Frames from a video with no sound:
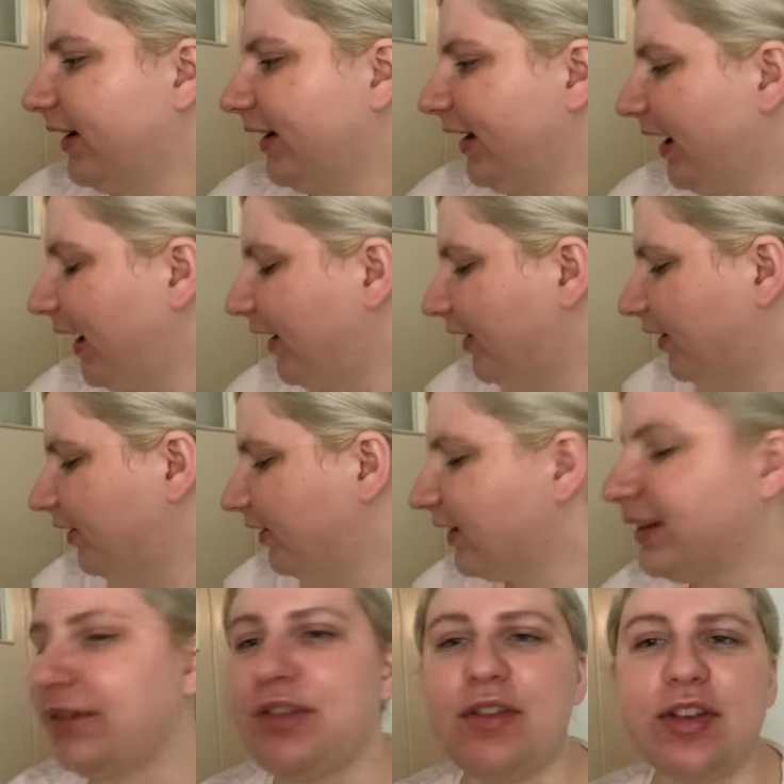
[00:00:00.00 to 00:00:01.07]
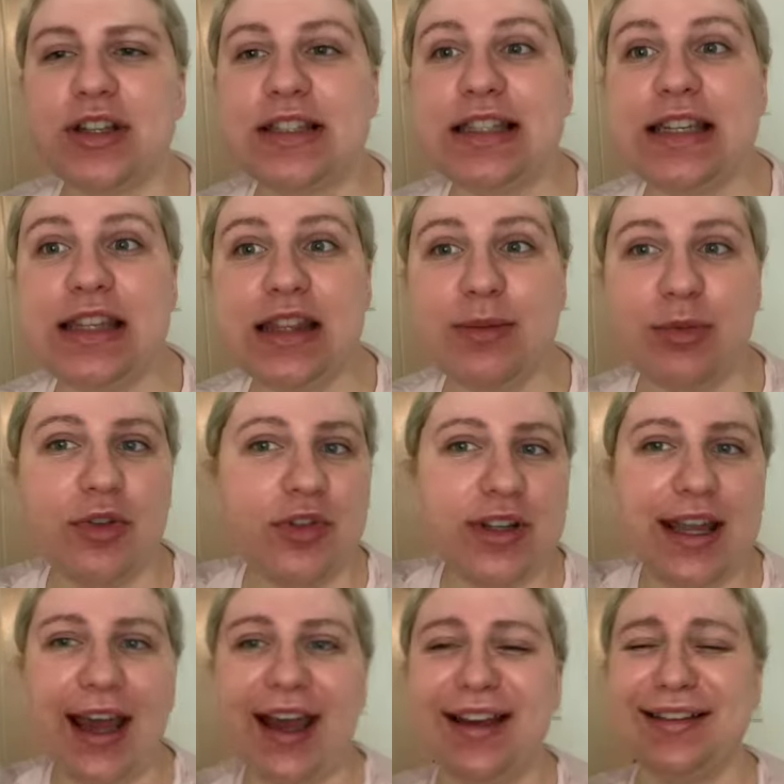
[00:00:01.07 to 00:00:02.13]
how, cause I've never seen the movie
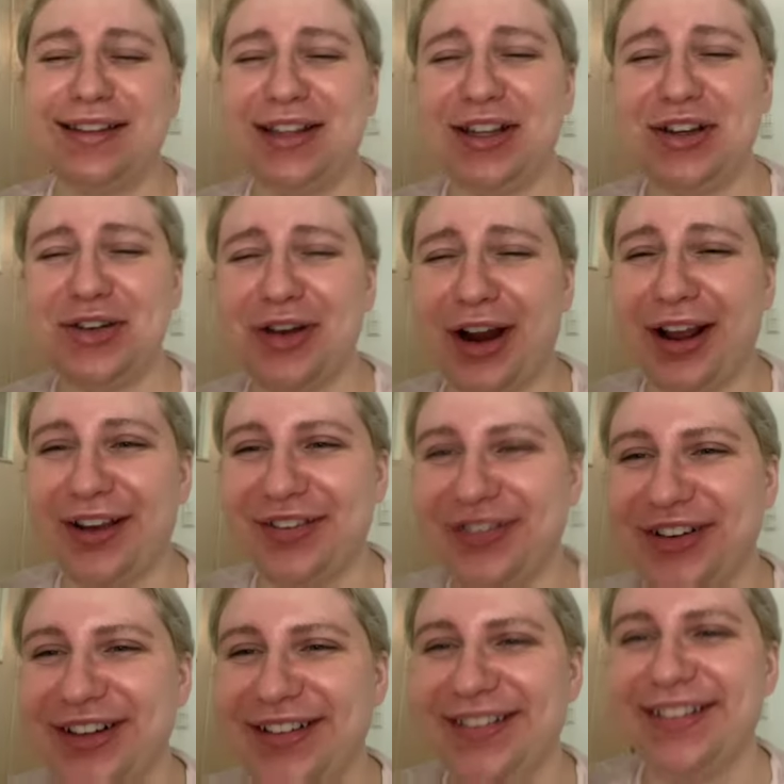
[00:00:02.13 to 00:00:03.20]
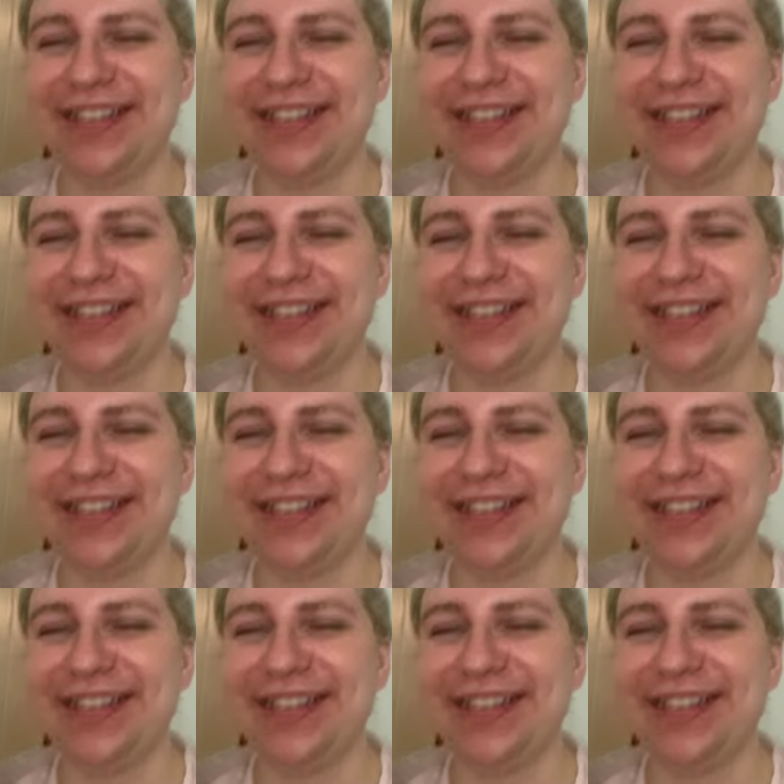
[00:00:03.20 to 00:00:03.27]
Taxi Driver,